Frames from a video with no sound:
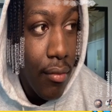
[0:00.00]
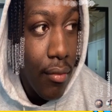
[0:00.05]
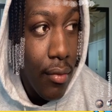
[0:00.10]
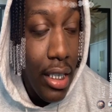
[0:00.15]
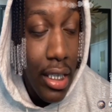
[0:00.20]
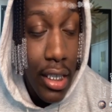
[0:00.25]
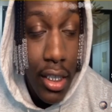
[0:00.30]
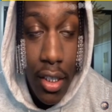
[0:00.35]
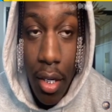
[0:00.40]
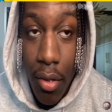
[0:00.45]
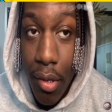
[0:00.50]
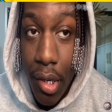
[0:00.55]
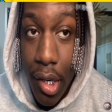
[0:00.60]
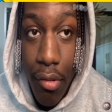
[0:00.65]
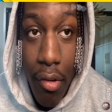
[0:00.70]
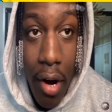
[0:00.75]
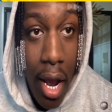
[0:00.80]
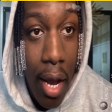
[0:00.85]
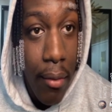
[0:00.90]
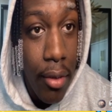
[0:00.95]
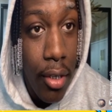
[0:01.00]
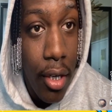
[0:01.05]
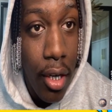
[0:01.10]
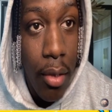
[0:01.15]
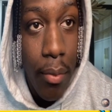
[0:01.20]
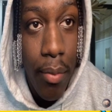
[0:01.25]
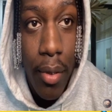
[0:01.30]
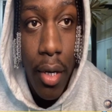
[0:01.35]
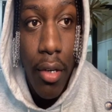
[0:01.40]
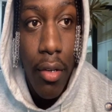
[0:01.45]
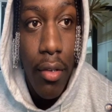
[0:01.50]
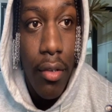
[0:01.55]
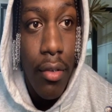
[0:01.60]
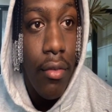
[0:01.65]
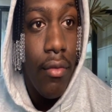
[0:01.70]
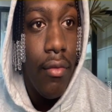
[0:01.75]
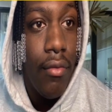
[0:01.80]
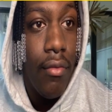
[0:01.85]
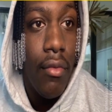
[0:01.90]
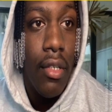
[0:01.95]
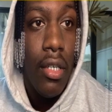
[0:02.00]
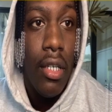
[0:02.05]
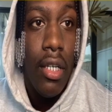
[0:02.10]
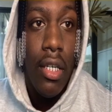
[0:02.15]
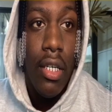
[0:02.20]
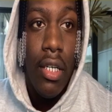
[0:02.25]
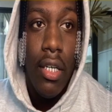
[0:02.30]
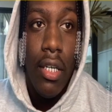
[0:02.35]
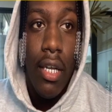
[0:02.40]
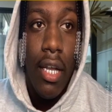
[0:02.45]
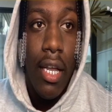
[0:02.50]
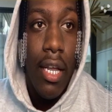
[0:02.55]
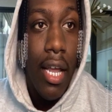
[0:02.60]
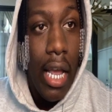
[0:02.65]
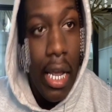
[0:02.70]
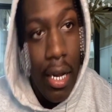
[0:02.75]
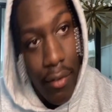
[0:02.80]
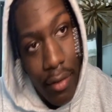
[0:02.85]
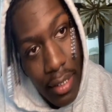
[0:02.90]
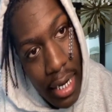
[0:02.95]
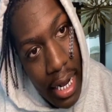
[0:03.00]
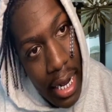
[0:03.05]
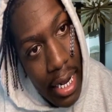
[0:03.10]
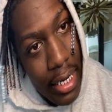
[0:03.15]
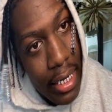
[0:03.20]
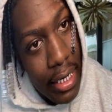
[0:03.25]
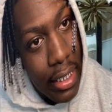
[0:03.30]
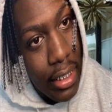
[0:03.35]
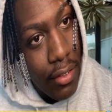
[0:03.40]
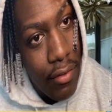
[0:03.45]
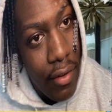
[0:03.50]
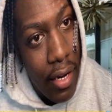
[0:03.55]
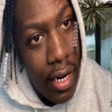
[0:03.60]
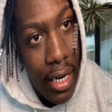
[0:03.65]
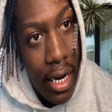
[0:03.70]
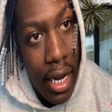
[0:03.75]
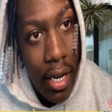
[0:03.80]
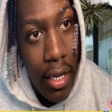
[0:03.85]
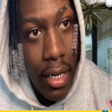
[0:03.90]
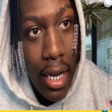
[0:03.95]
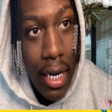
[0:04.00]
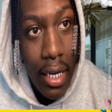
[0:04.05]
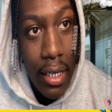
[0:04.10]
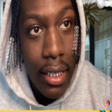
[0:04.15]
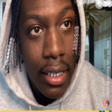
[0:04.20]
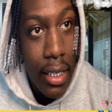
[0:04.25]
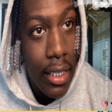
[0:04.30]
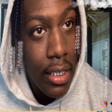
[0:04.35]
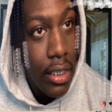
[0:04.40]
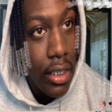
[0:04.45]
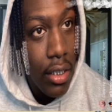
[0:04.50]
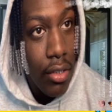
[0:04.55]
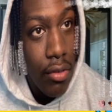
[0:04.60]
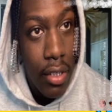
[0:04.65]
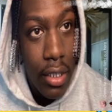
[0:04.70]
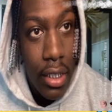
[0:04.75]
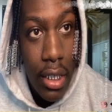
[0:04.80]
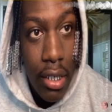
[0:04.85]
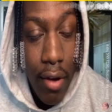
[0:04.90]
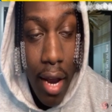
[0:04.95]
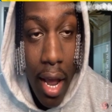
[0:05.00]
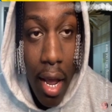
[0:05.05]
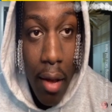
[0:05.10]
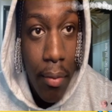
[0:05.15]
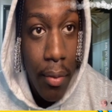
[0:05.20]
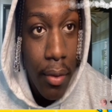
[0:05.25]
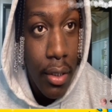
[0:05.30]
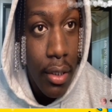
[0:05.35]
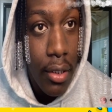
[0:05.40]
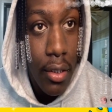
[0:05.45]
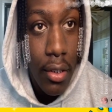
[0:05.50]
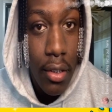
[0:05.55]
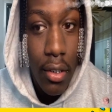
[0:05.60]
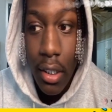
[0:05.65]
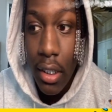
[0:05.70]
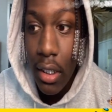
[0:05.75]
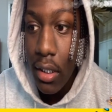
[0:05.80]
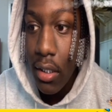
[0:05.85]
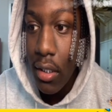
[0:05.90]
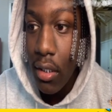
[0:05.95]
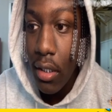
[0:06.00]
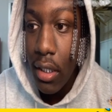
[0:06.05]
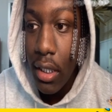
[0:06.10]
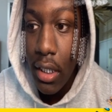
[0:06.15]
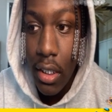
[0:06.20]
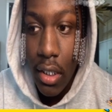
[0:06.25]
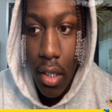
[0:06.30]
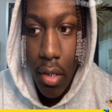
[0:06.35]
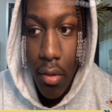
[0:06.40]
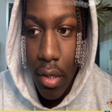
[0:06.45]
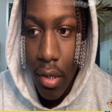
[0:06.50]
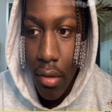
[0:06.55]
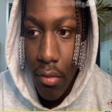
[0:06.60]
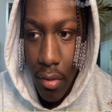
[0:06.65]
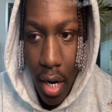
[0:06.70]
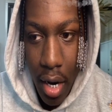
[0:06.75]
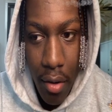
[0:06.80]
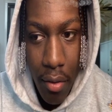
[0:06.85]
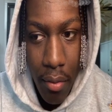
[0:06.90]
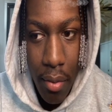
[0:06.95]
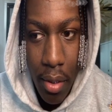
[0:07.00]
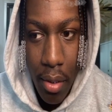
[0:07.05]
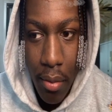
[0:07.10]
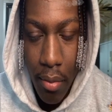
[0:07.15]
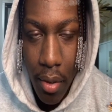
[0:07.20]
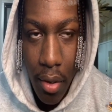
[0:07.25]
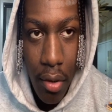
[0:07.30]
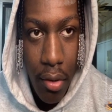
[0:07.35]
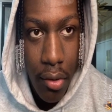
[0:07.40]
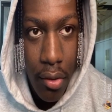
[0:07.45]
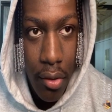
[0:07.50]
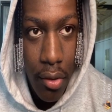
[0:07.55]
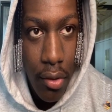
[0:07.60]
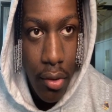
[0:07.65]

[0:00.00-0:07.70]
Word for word: Niggas don't want to rap though, bro. Every day niggas find out like niggas is really rapping. Niggas niggas don't want to rap with me, bro.